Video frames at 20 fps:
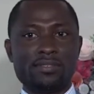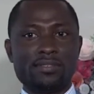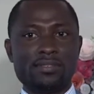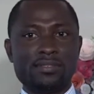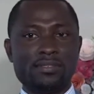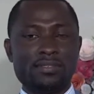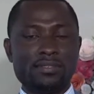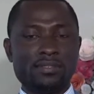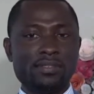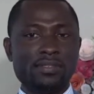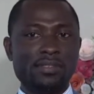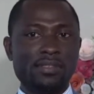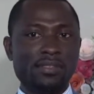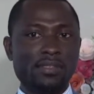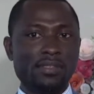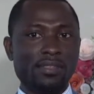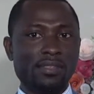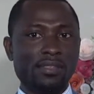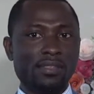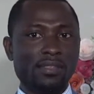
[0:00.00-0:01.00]

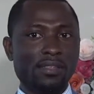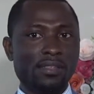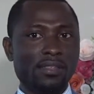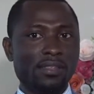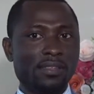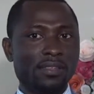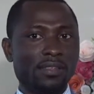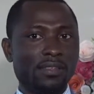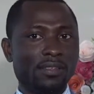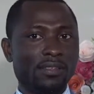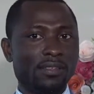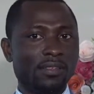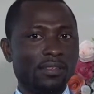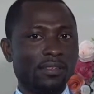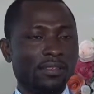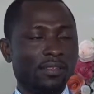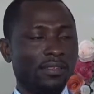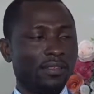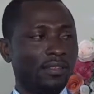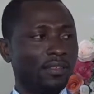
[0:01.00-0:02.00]

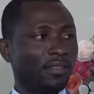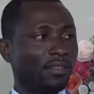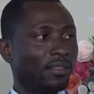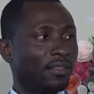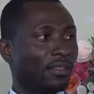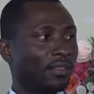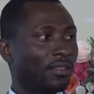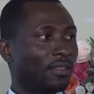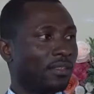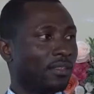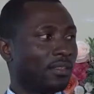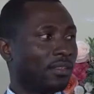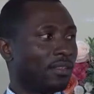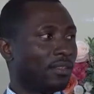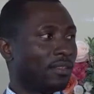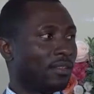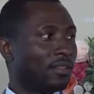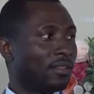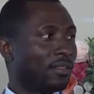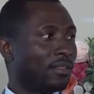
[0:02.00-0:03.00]

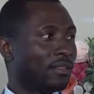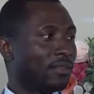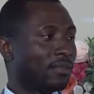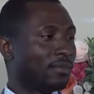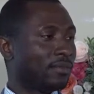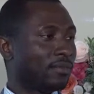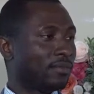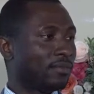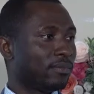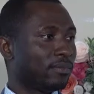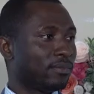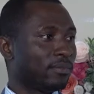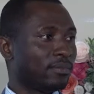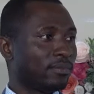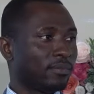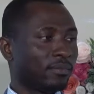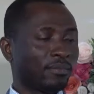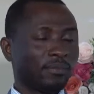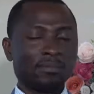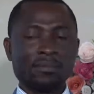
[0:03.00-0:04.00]

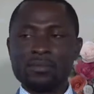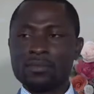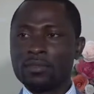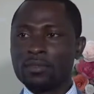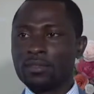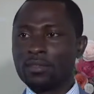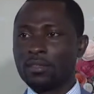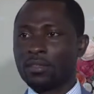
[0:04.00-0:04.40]
(silence)